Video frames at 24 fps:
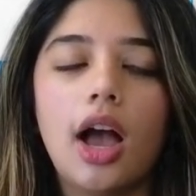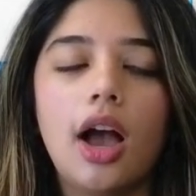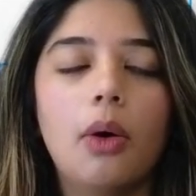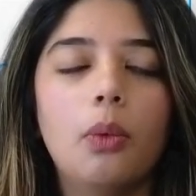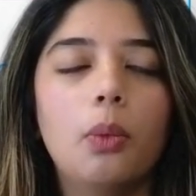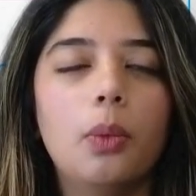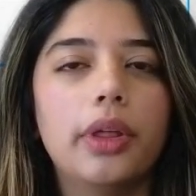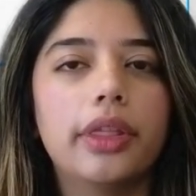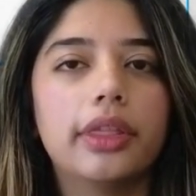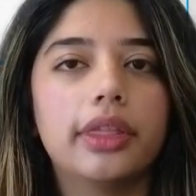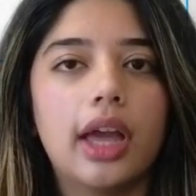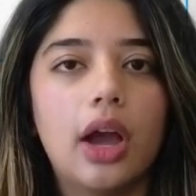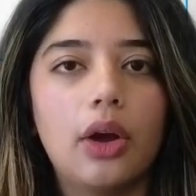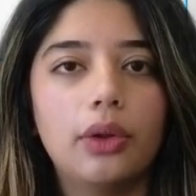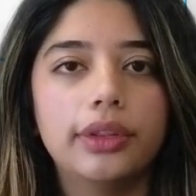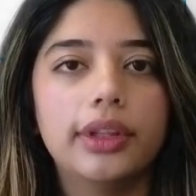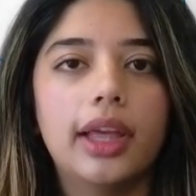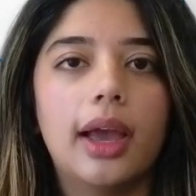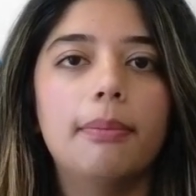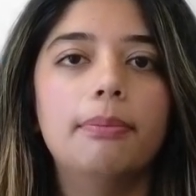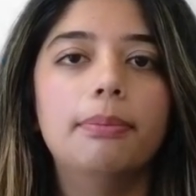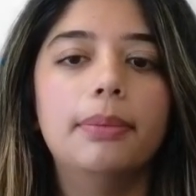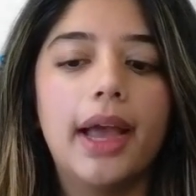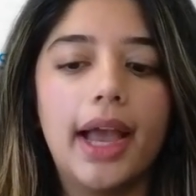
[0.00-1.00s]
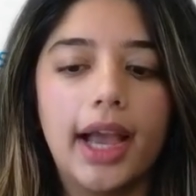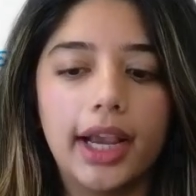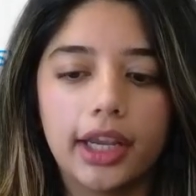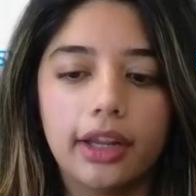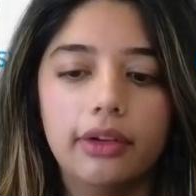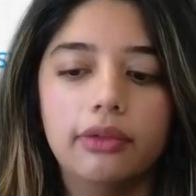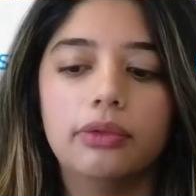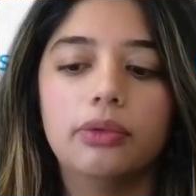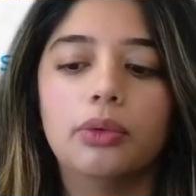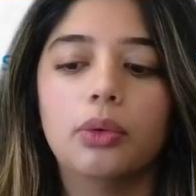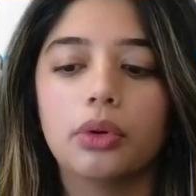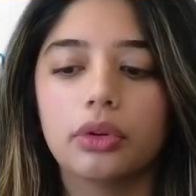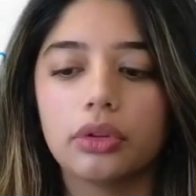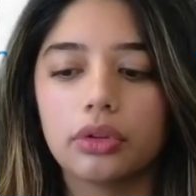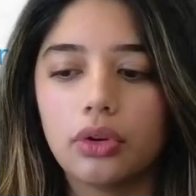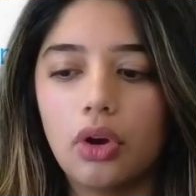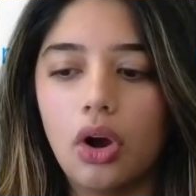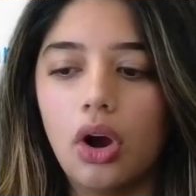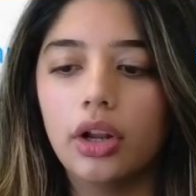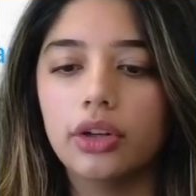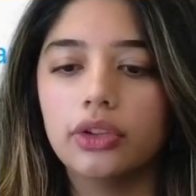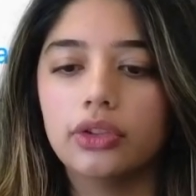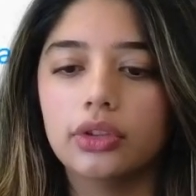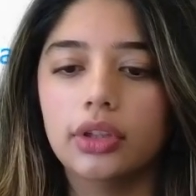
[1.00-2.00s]
without that back and forth
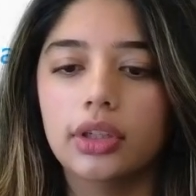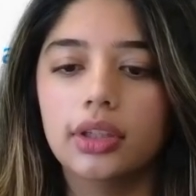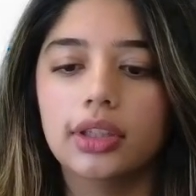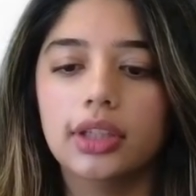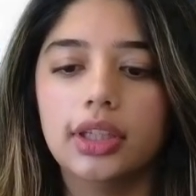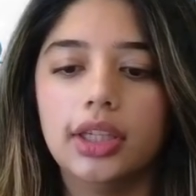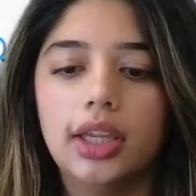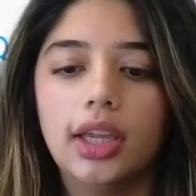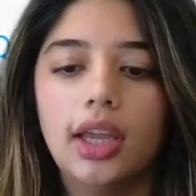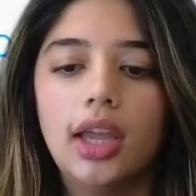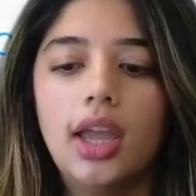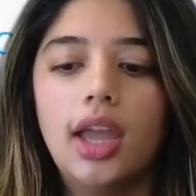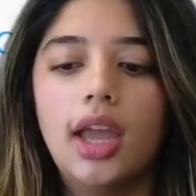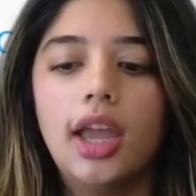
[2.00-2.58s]
constantly.